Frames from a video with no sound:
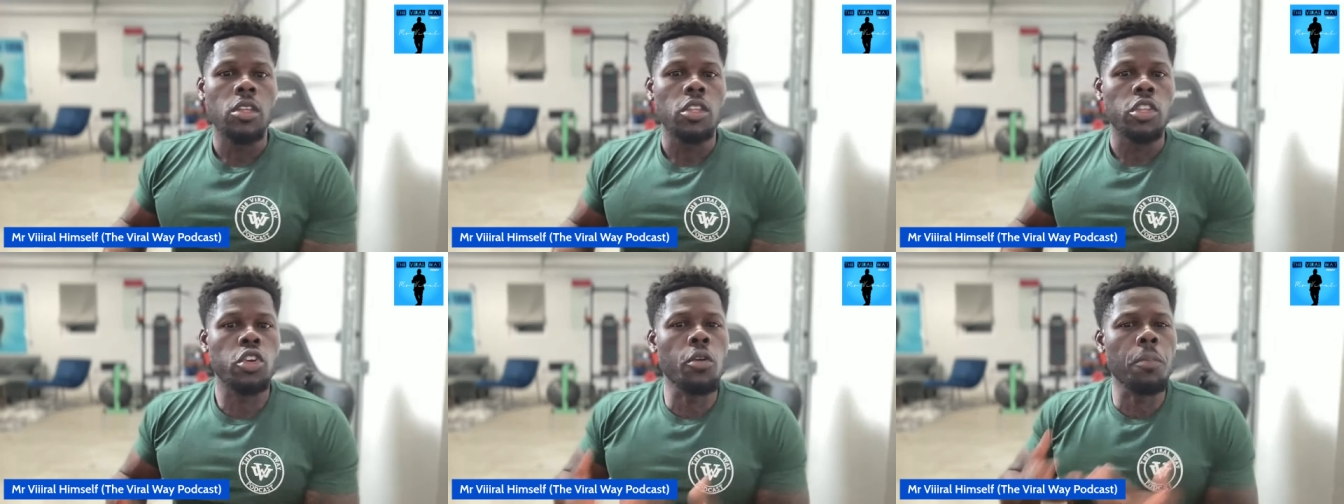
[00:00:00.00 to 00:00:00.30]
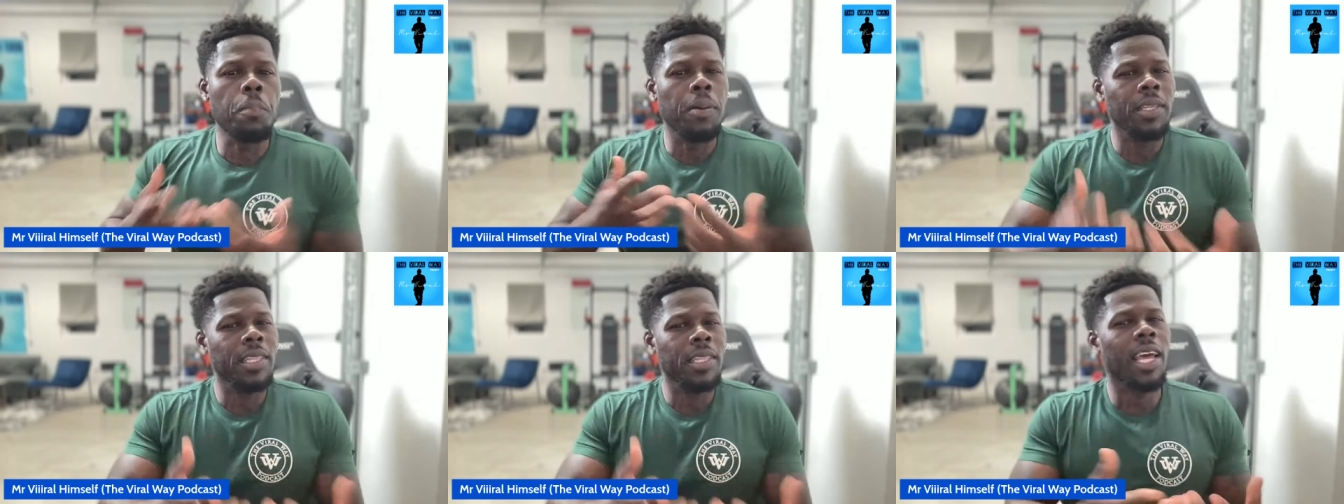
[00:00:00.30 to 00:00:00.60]
you
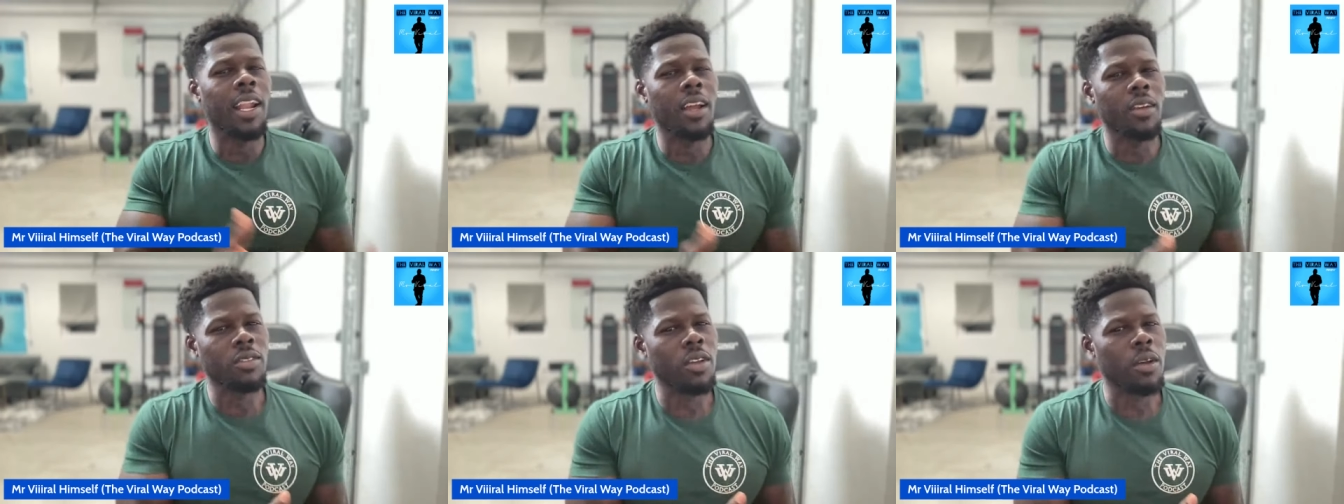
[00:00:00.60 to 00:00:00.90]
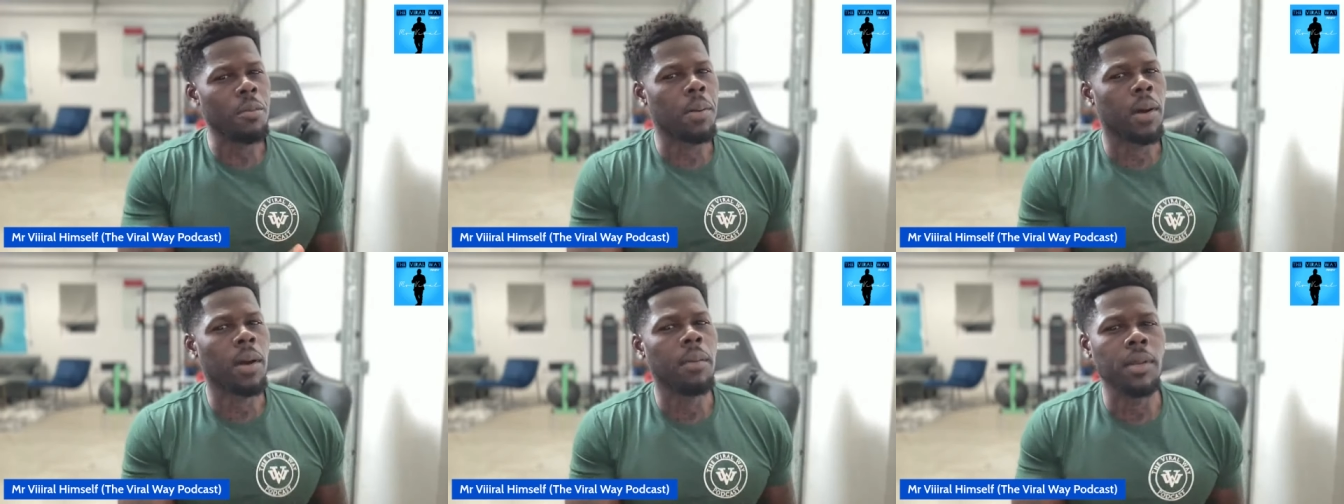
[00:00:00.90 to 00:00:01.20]
put that out
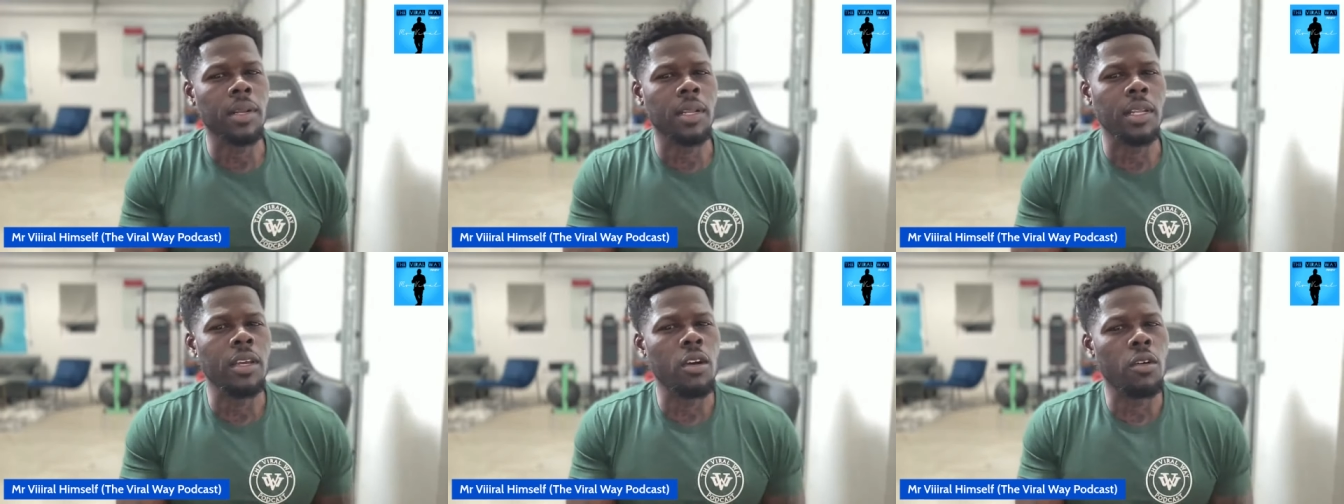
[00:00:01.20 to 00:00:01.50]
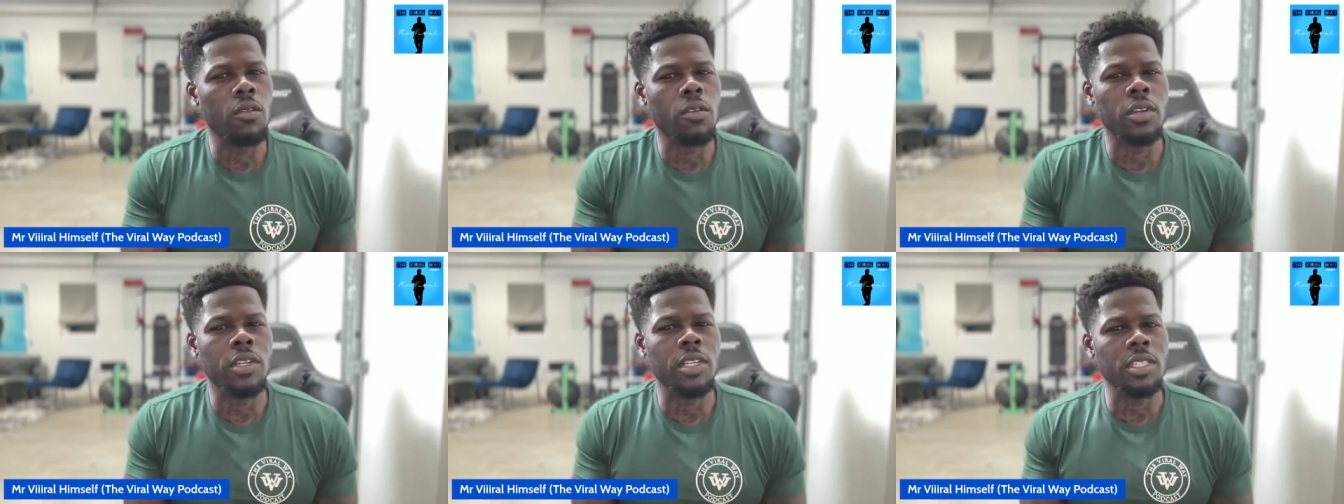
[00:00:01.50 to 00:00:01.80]
there publicly
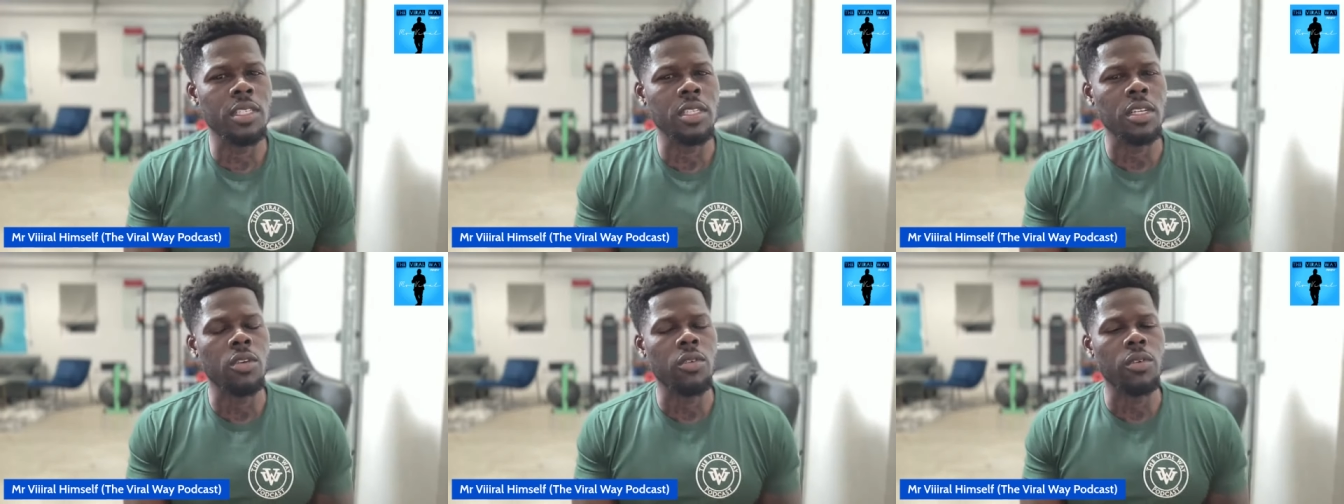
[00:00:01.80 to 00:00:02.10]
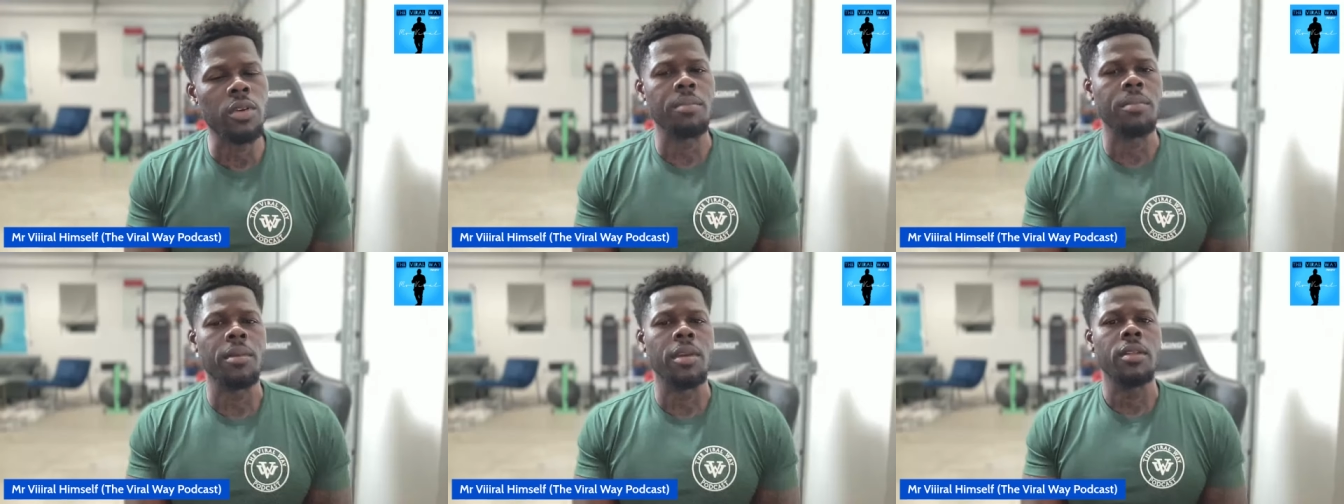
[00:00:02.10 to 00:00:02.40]
over a
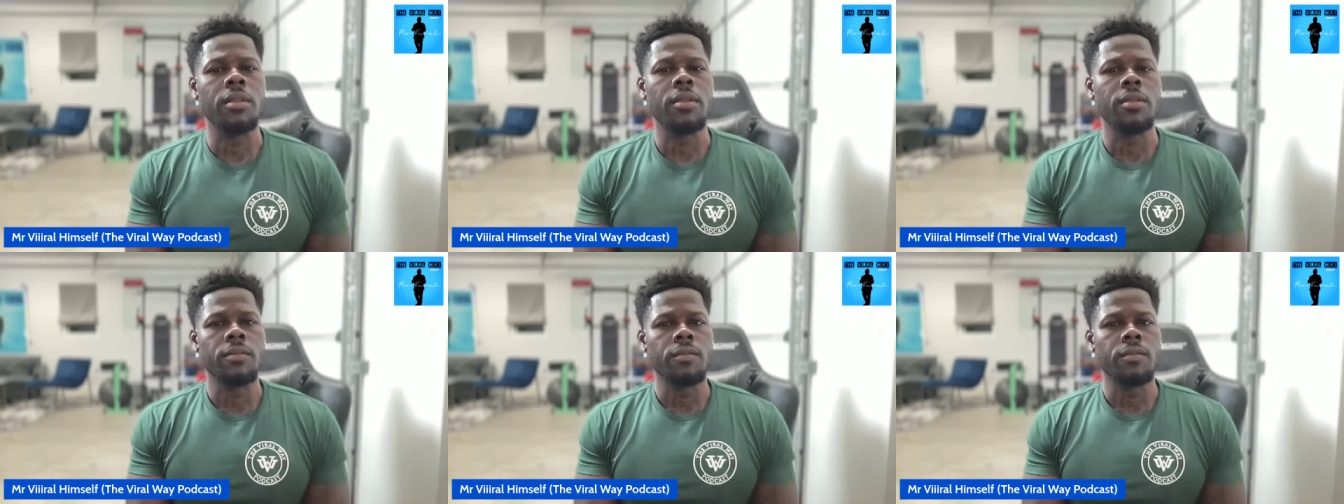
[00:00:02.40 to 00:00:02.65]
disagreement.